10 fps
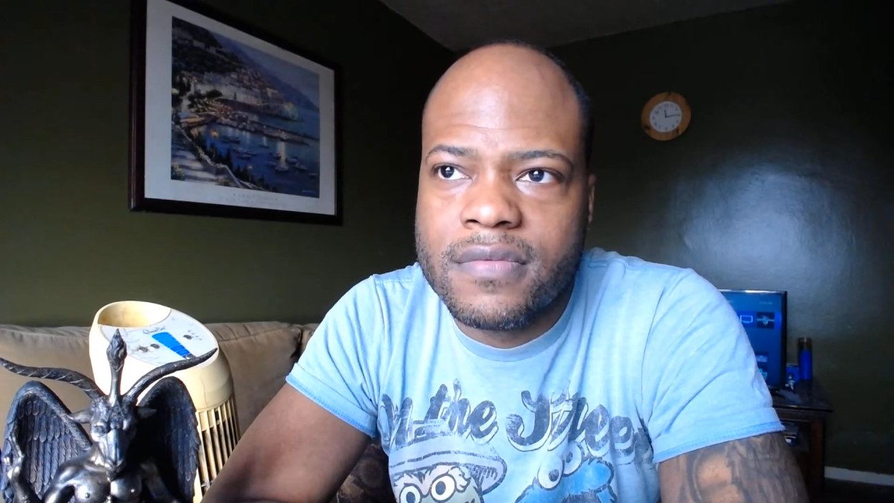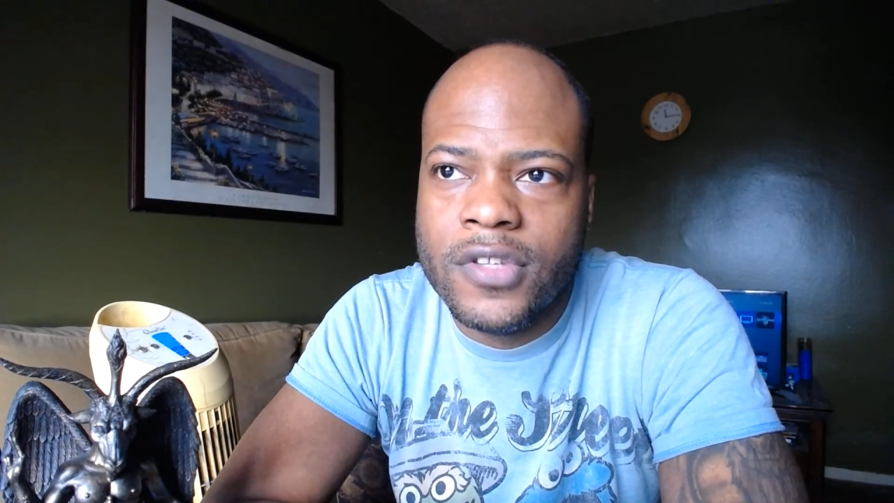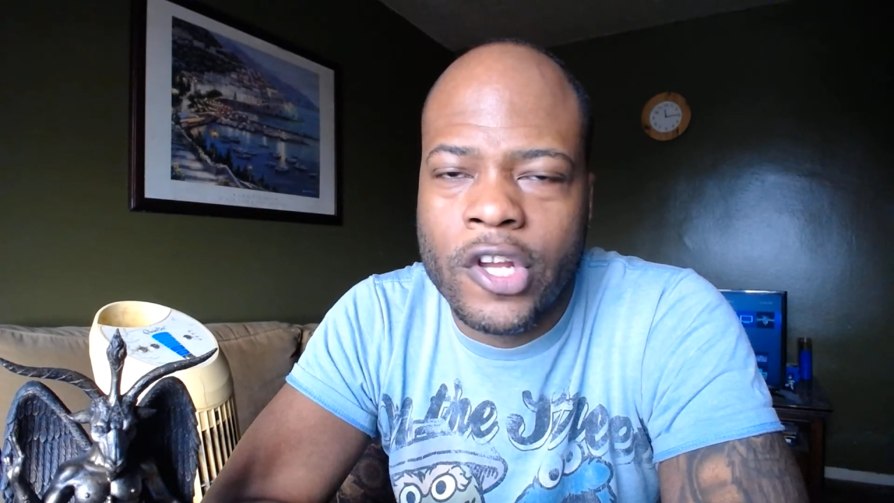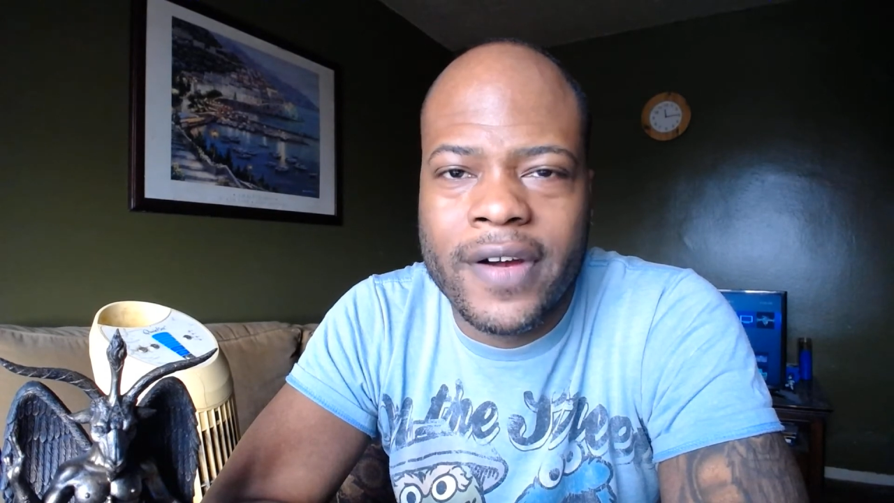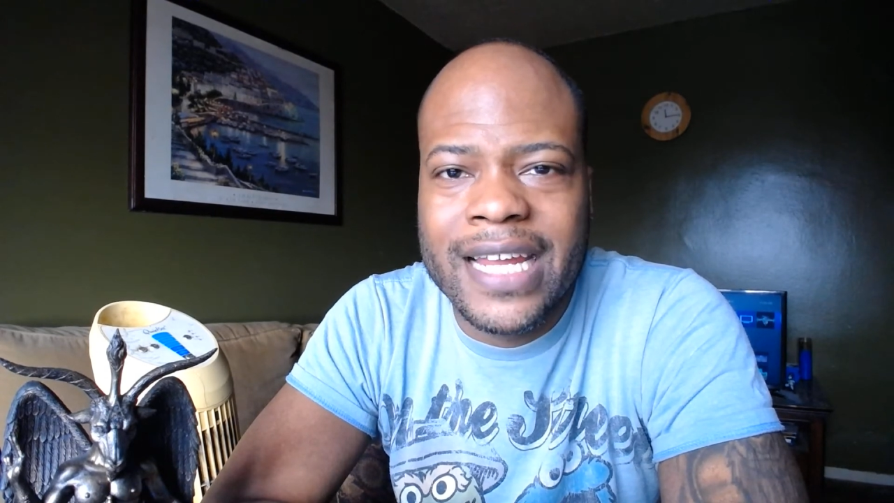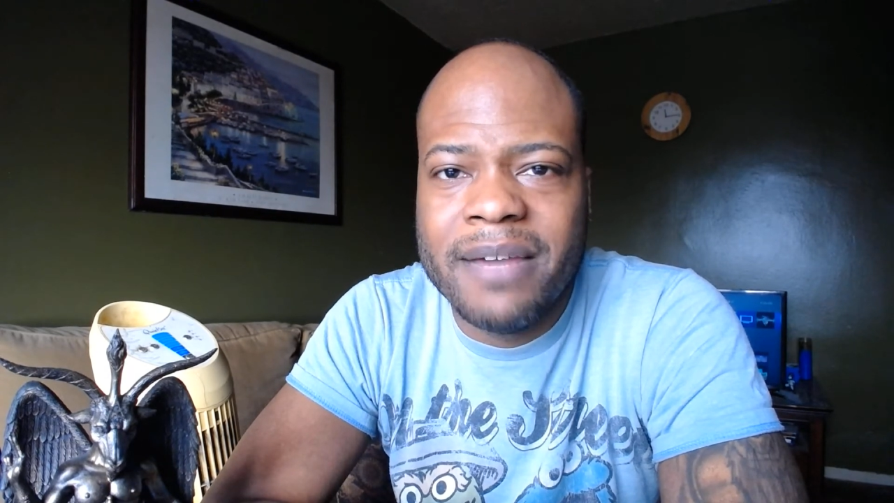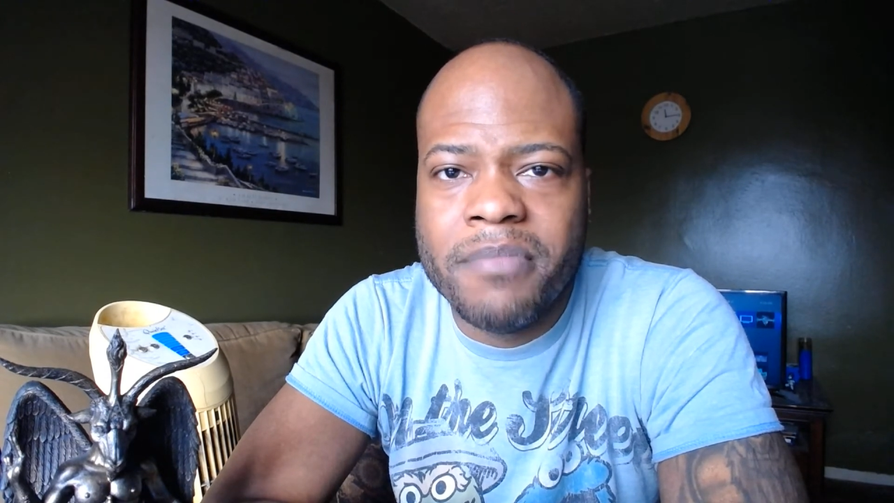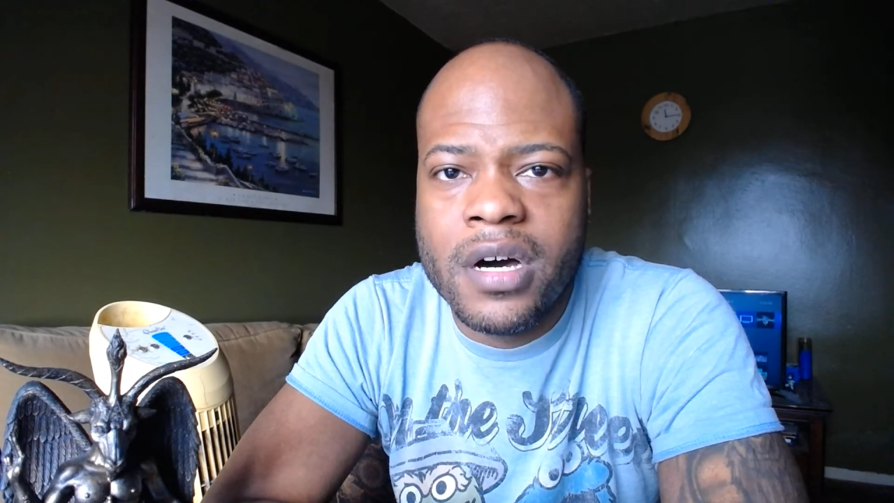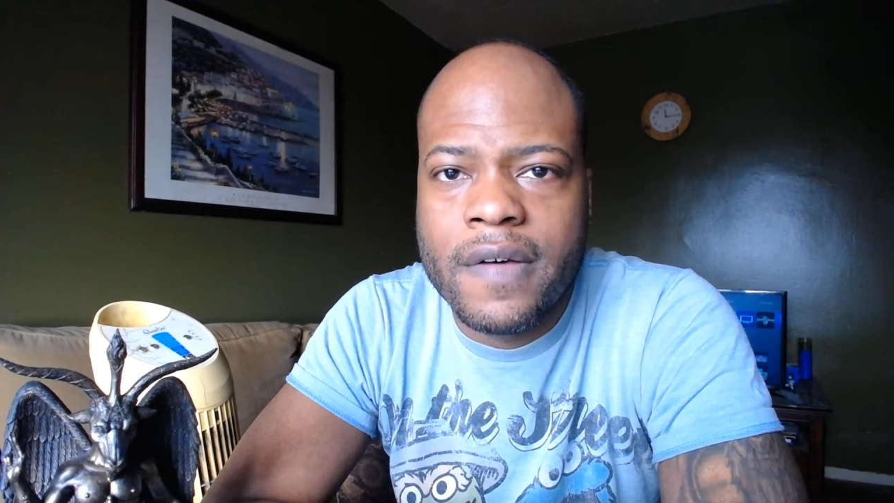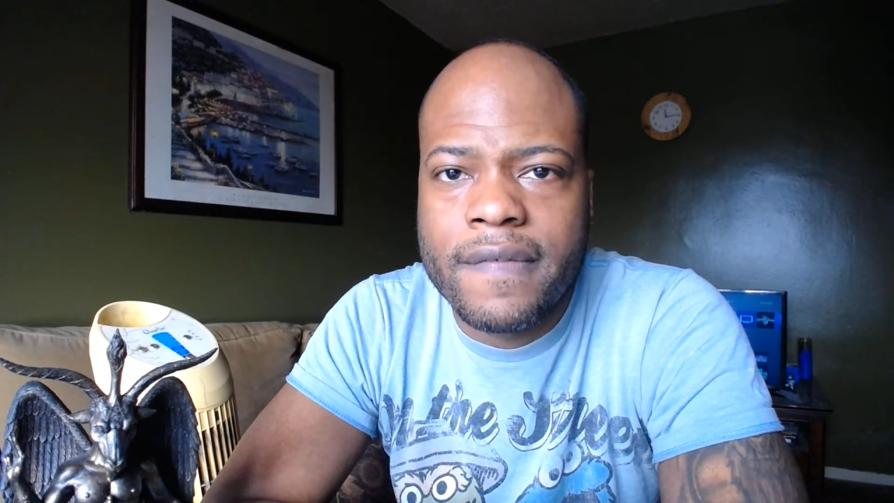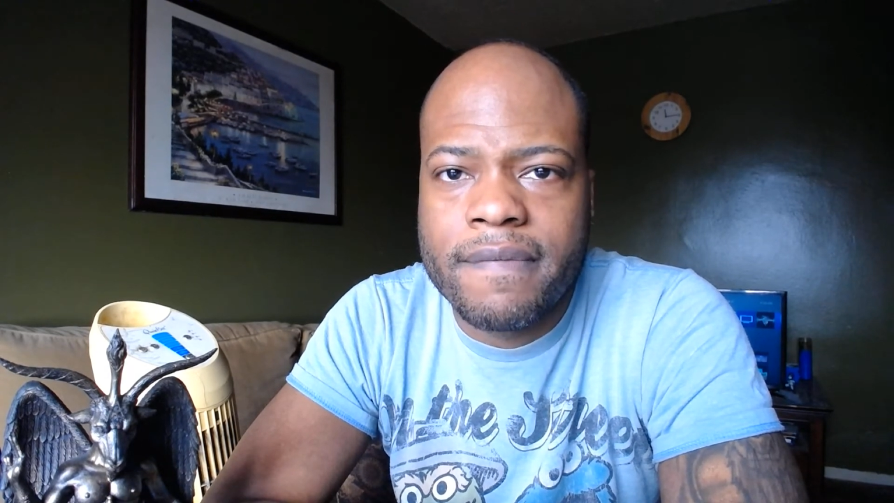during that month,